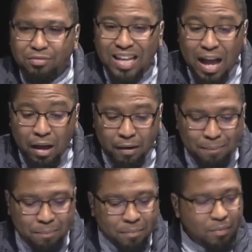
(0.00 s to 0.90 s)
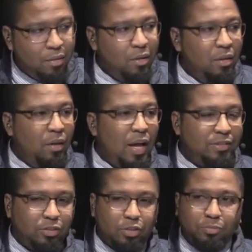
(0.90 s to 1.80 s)
of time,
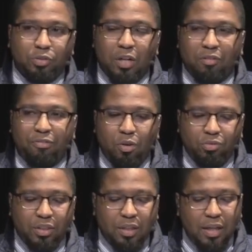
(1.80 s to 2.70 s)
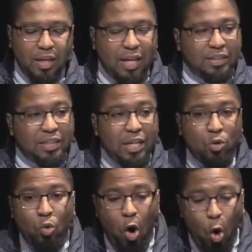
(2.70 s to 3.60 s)
as the scripture unfolds it, it is he
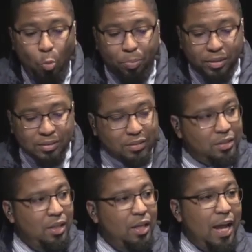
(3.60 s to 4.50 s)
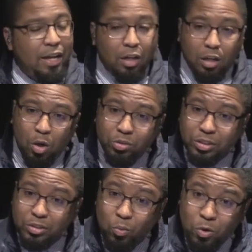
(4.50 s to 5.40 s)
who opens and
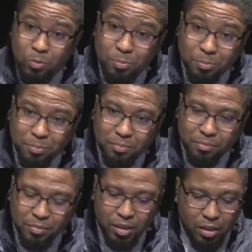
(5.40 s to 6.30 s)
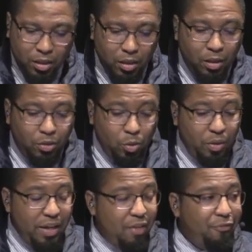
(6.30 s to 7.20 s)
closes the womb.
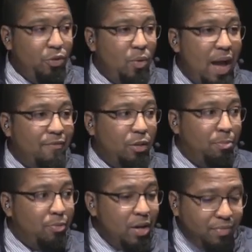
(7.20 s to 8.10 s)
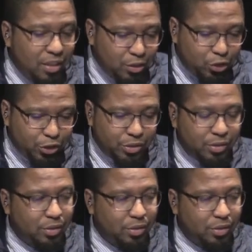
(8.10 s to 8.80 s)
So if you have the privilege